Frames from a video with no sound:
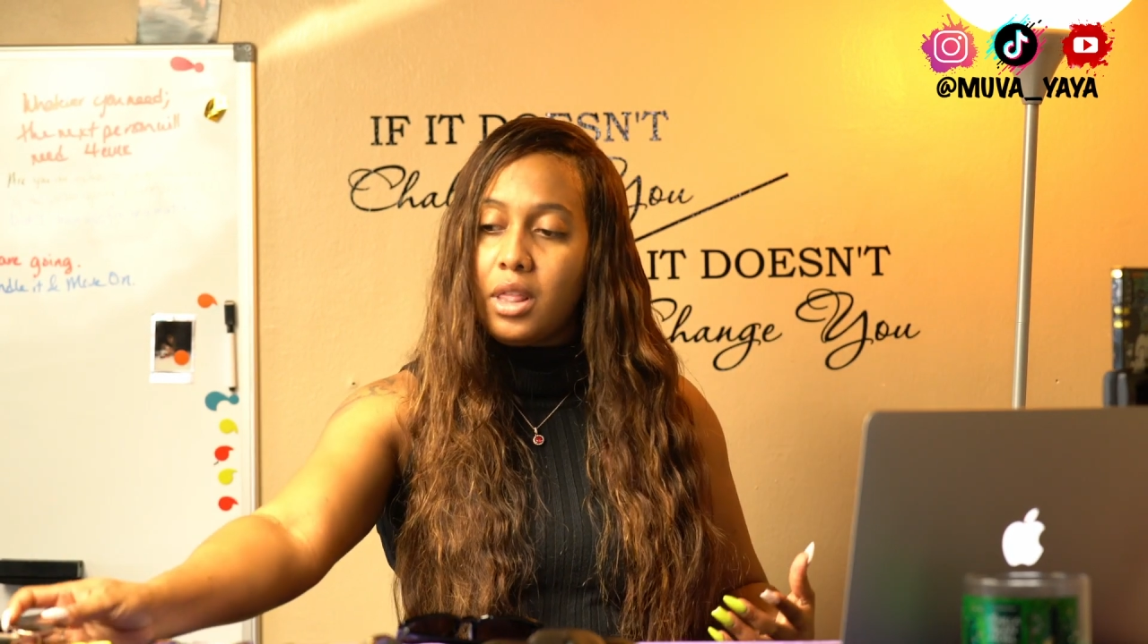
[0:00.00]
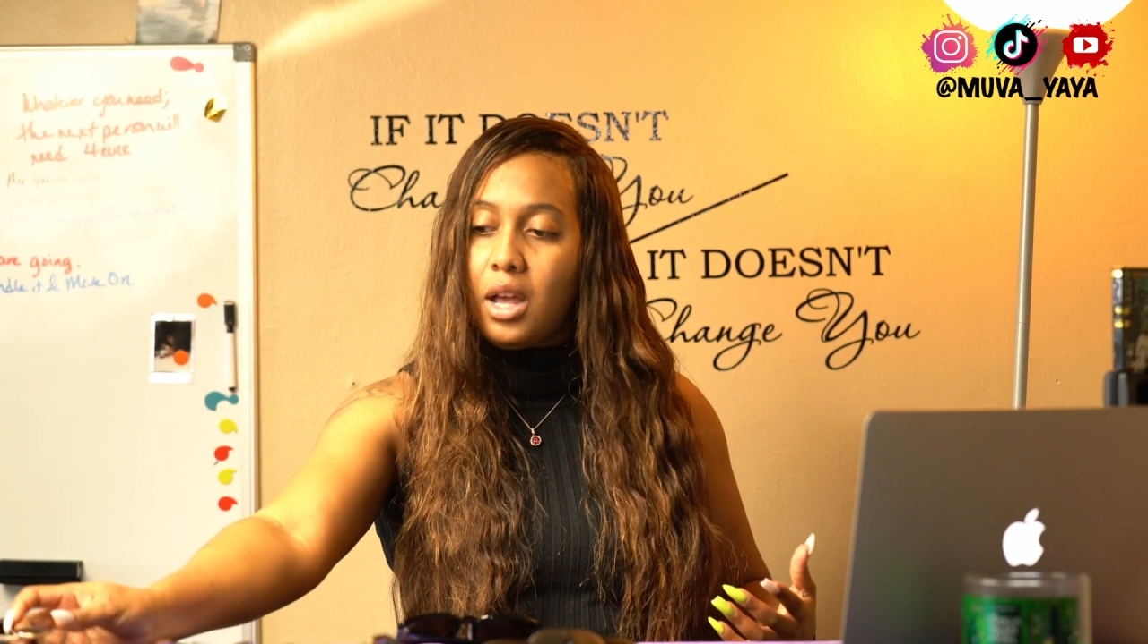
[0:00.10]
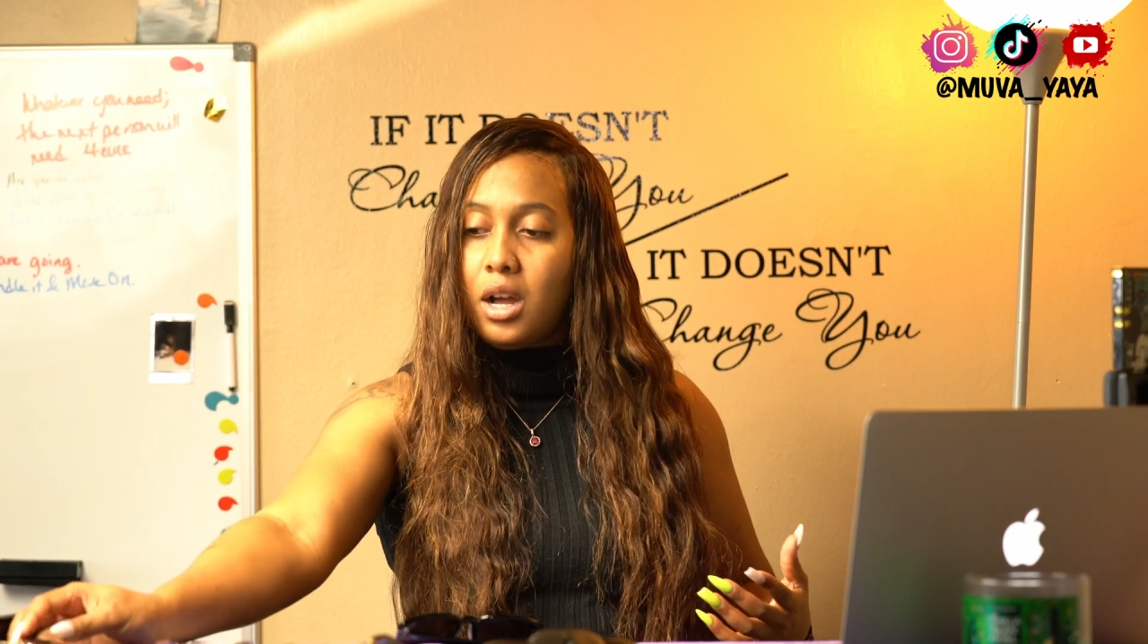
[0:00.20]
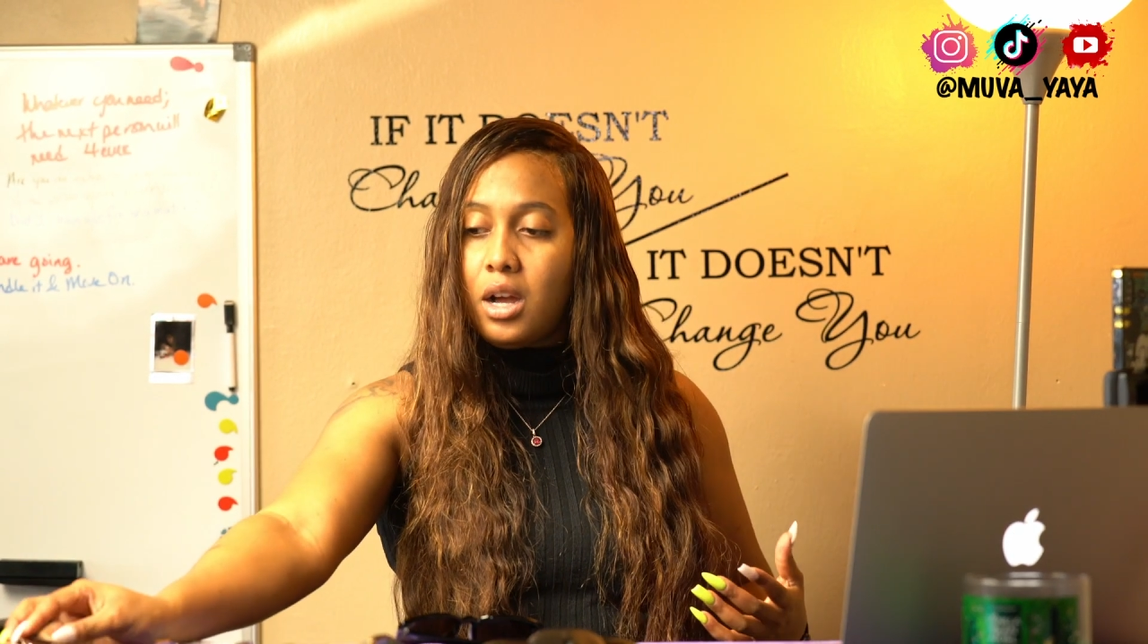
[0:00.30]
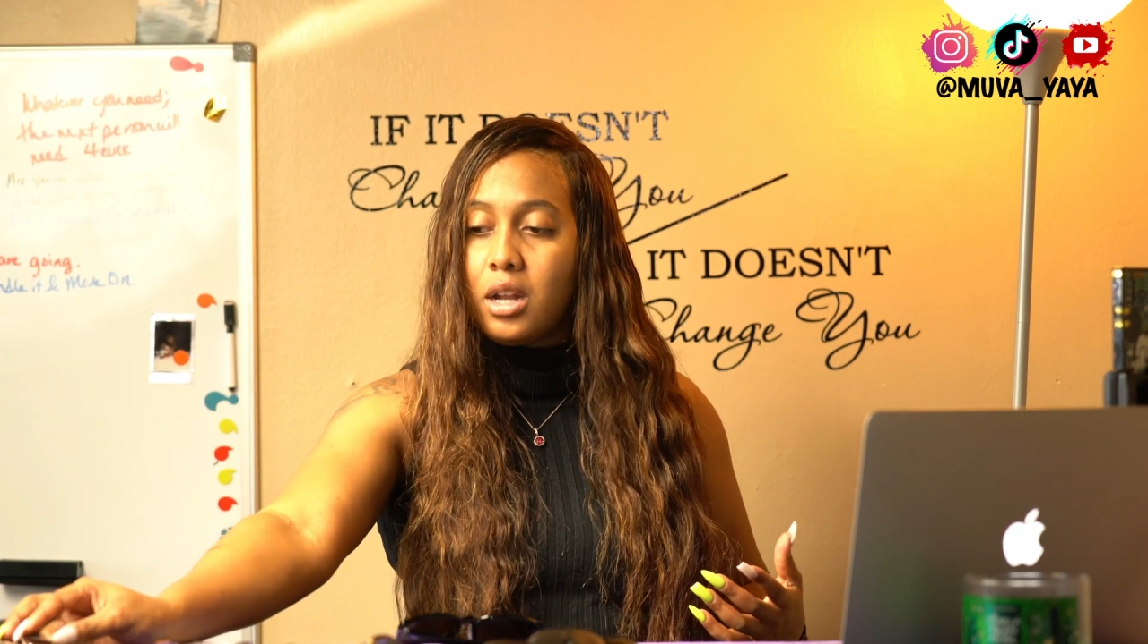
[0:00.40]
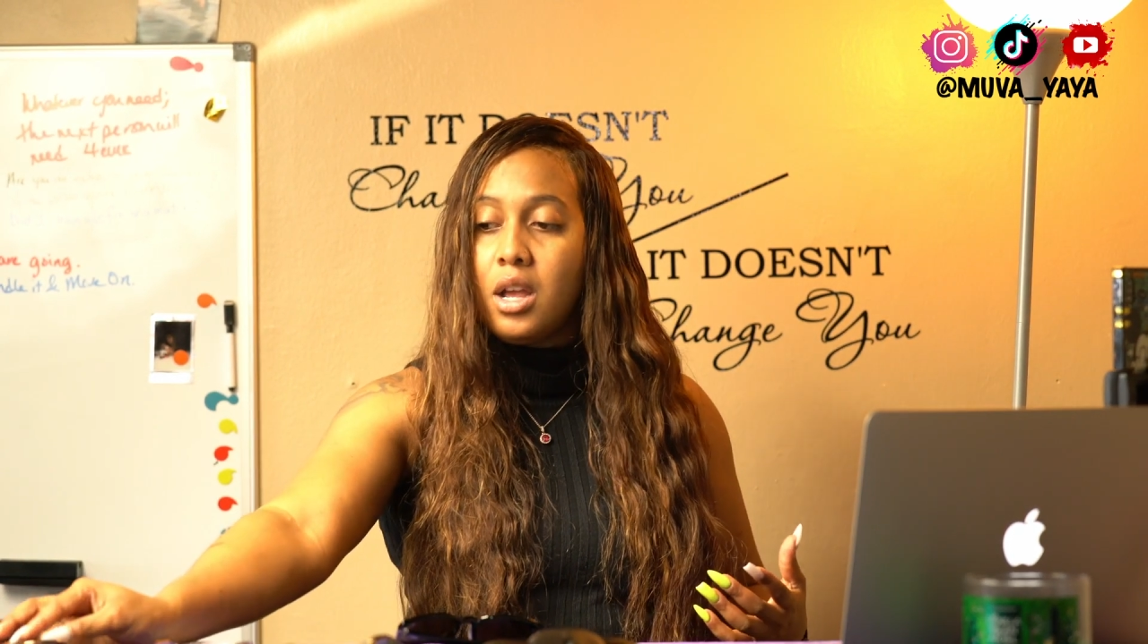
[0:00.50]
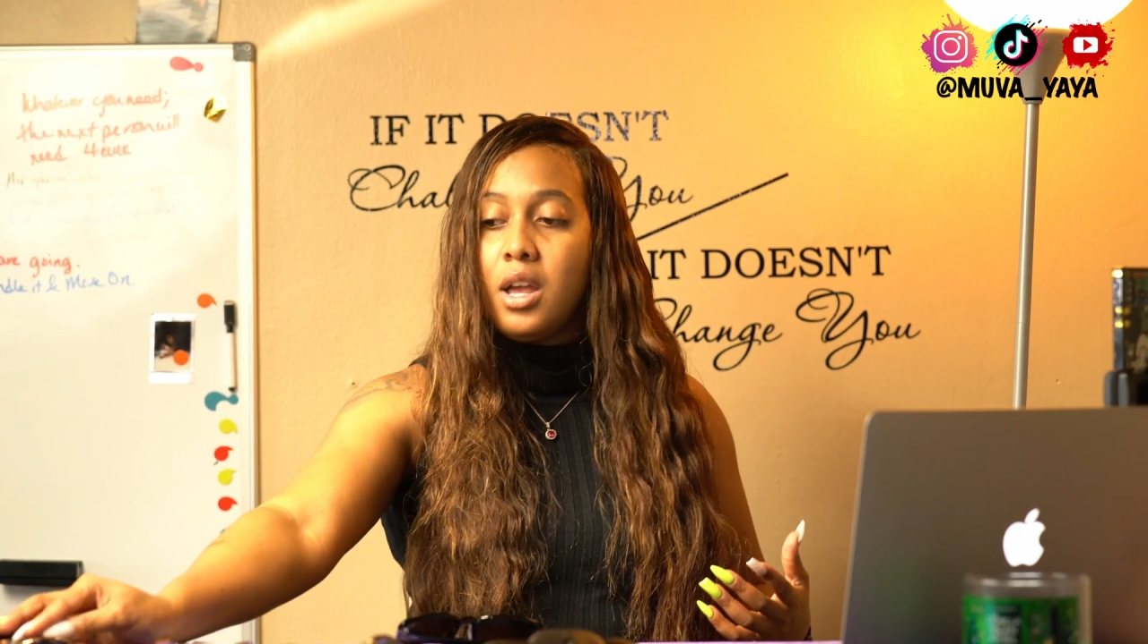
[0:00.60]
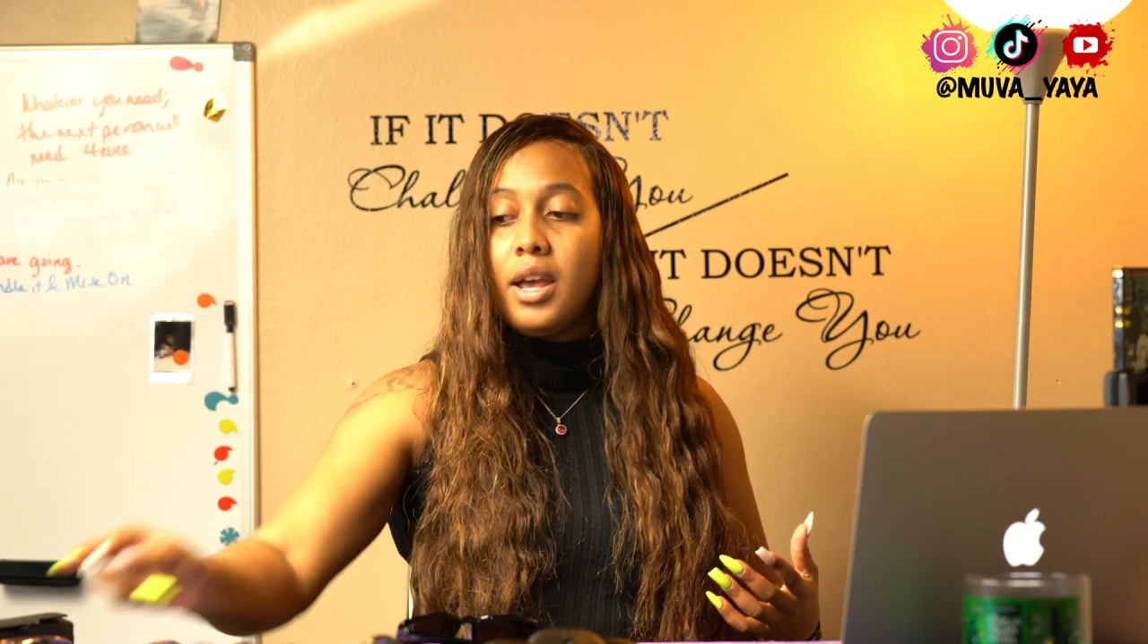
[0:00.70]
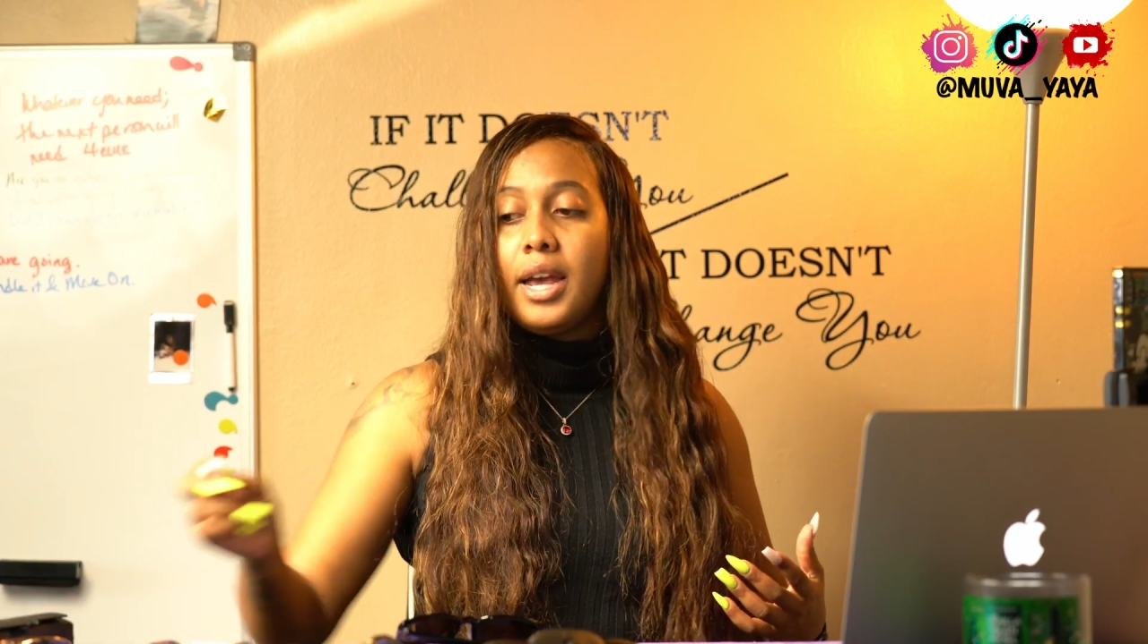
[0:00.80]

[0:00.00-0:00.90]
a lot,